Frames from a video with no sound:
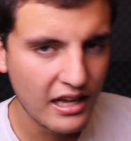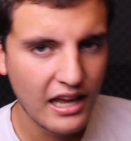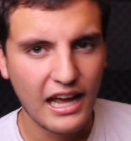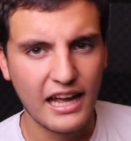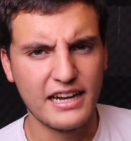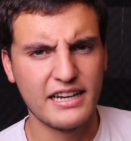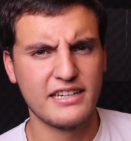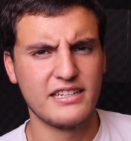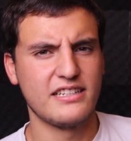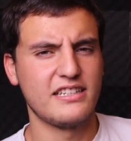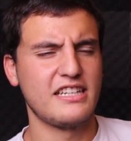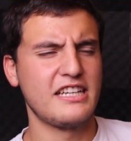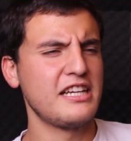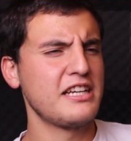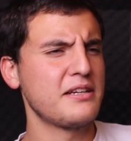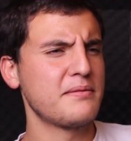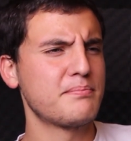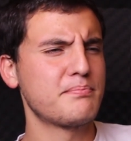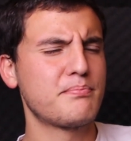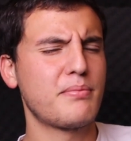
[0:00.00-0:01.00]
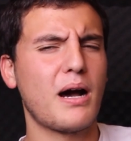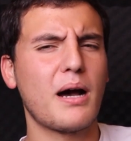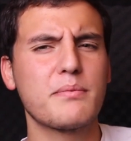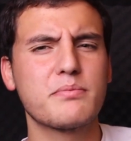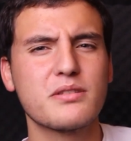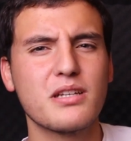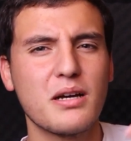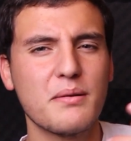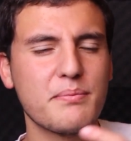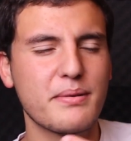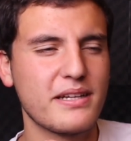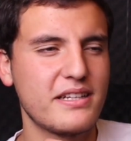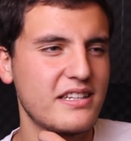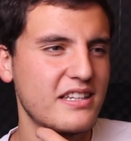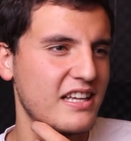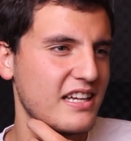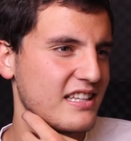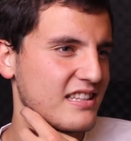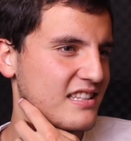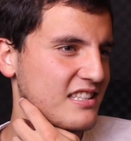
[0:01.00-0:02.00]
And he pops up in
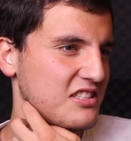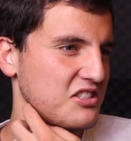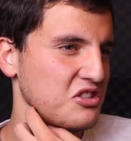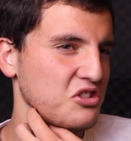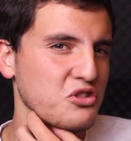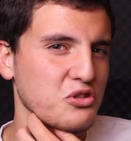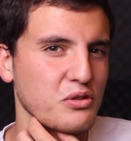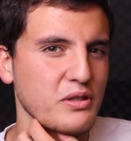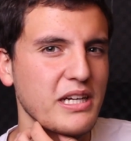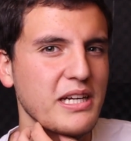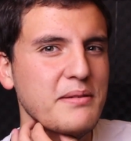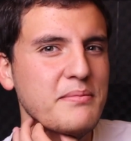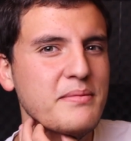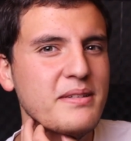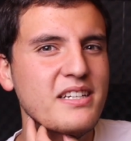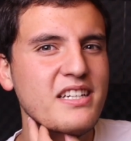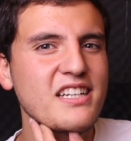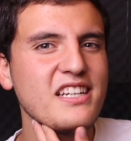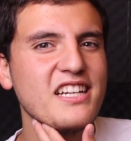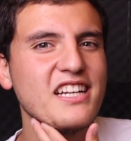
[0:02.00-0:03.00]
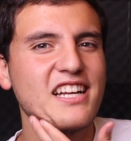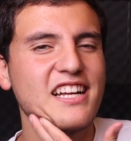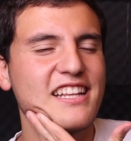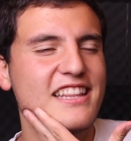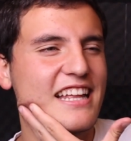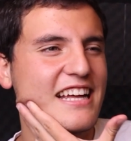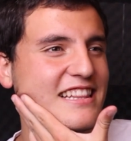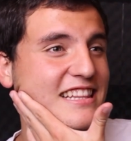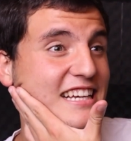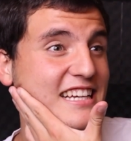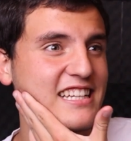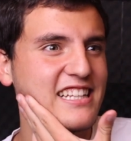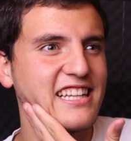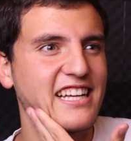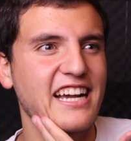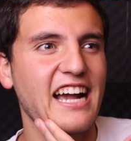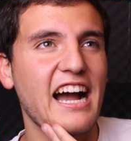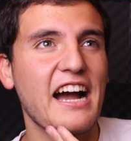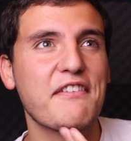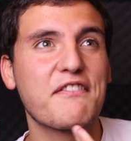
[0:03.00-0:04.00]
like this dream that
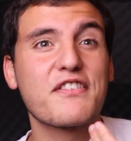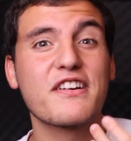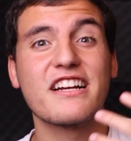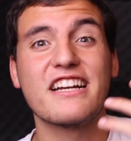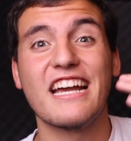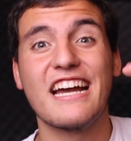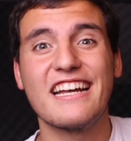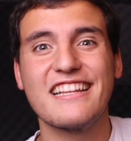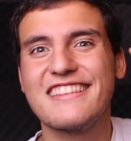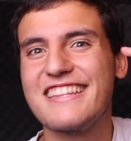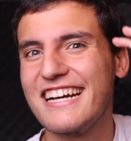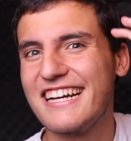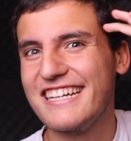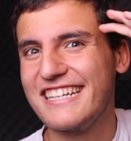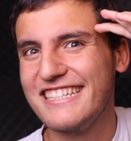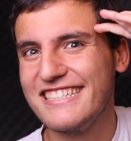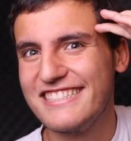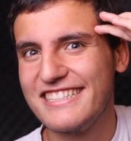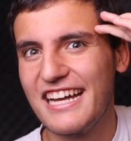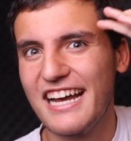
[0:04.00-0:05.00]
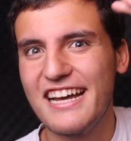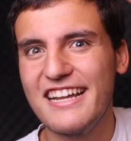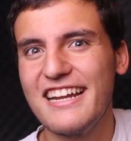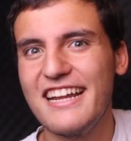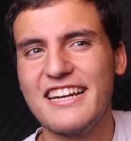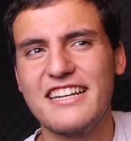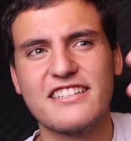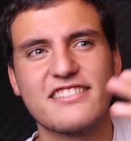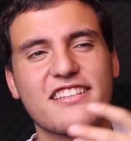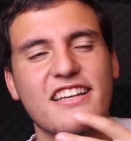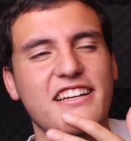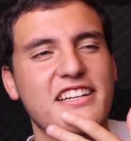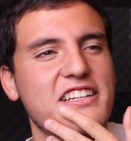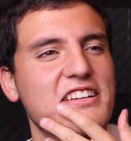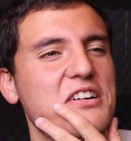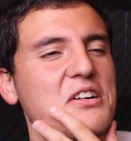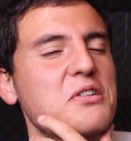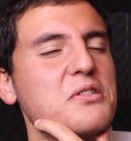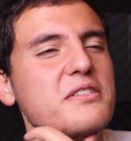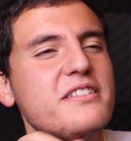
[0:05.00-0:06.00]
I forget that he's dead, and it's
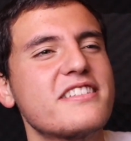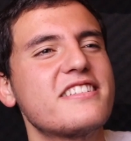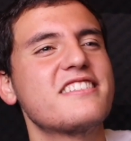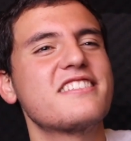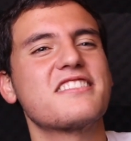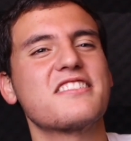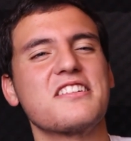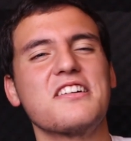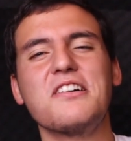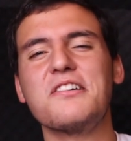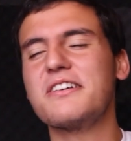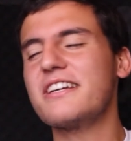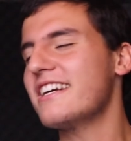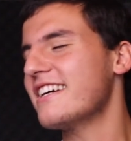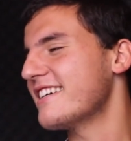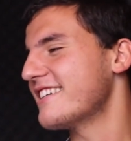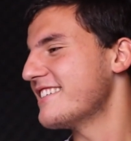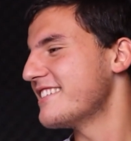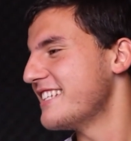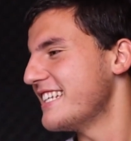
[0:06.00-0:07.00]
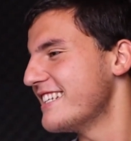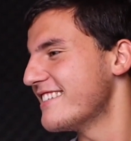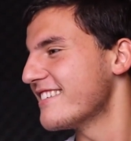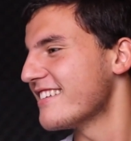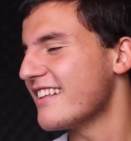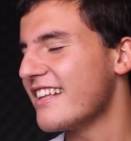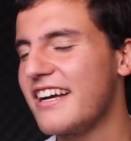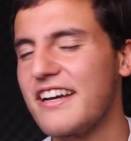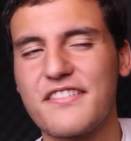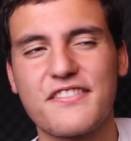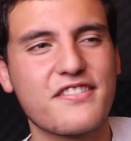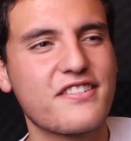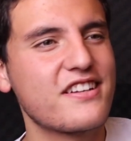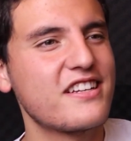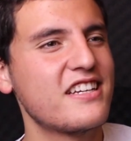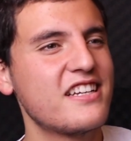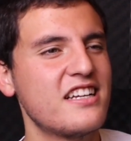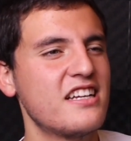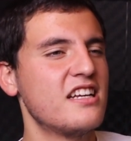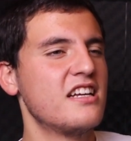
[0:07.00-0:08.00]
like, he's alive.
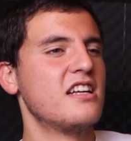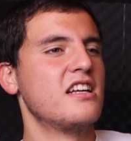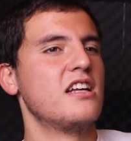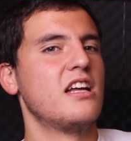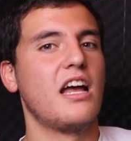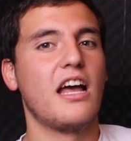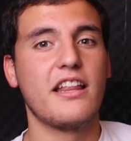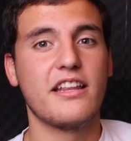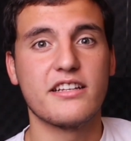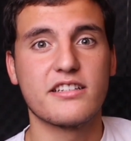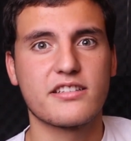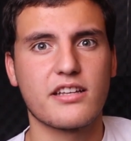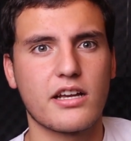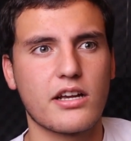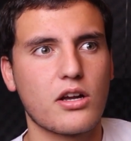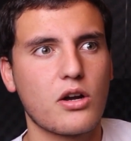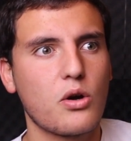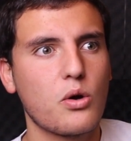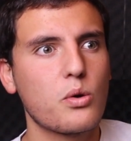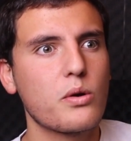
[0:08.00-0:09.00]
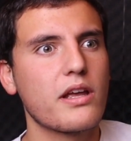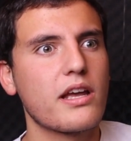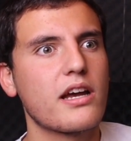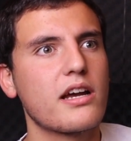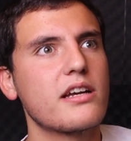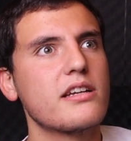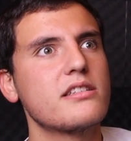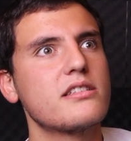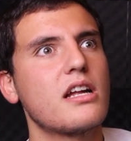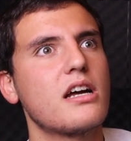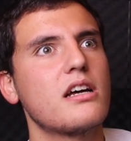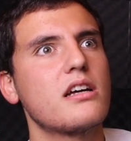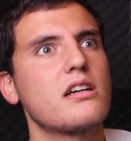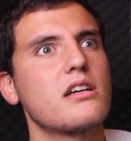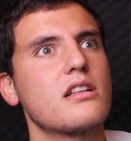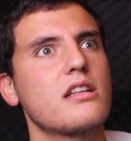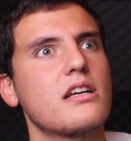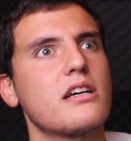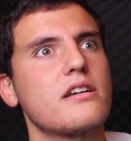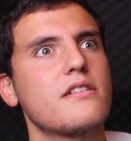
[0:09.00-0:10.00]
And it's like, oh yeah, he's not
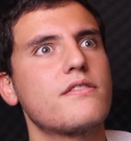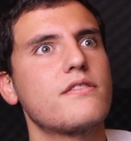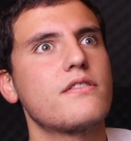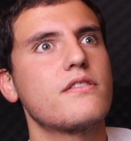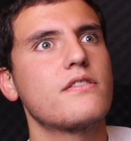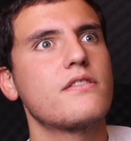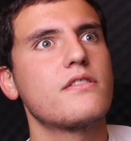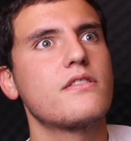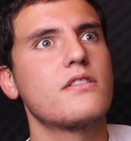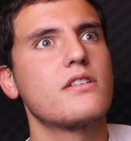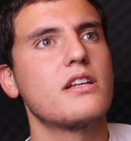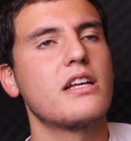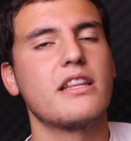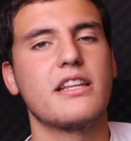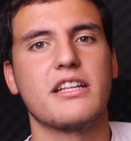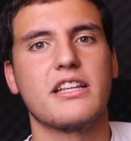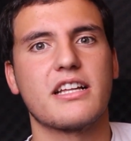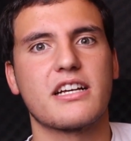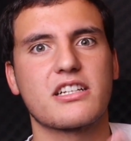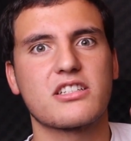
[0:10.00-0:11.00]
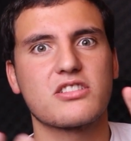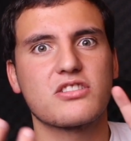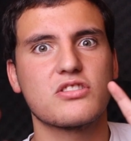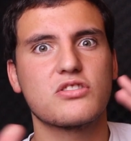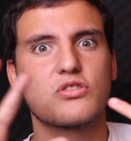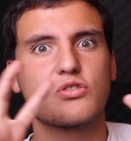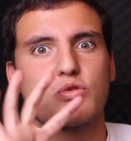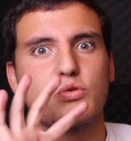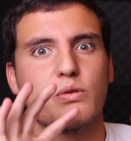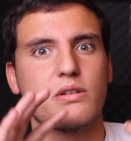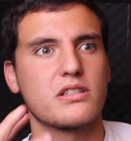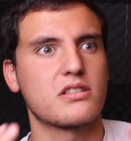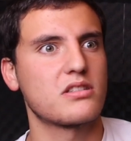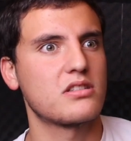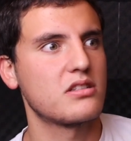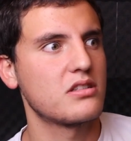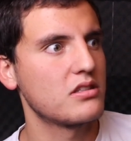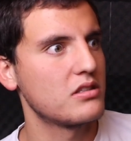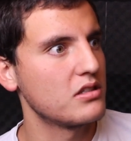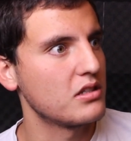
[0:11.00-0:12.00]
alive. And they like
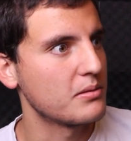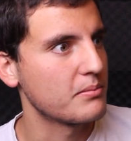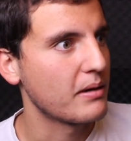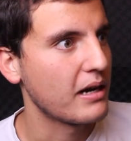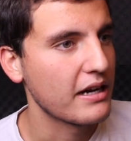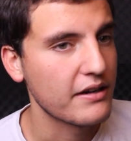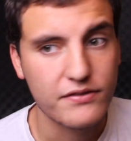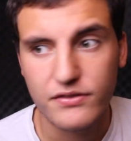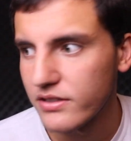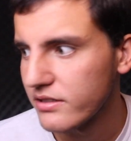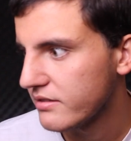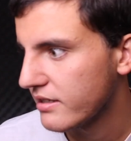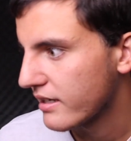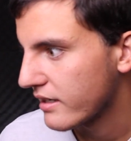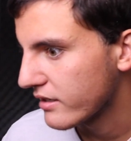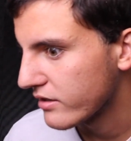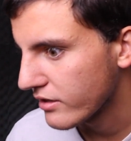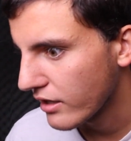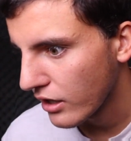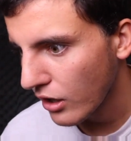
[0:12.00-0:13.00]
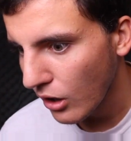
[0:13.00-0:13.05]
twist your mind for a second. It's like,